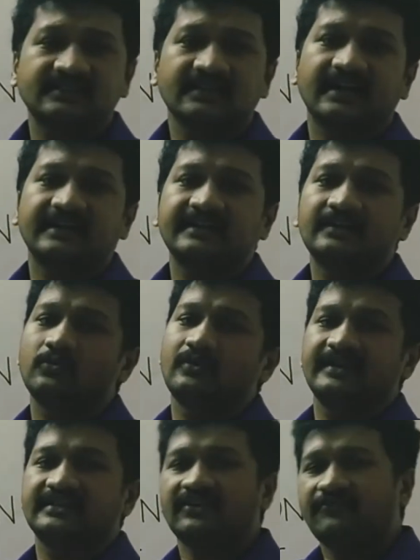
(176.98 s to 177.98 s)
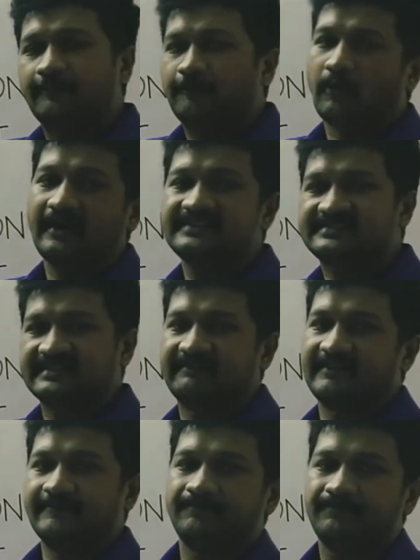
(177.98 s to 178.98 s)
the cut-in voltage of
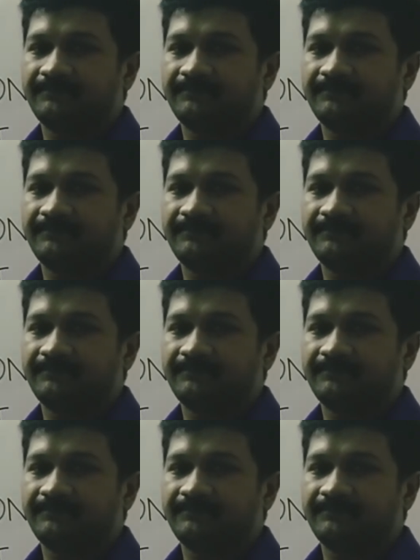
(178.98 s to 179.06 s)
0.7.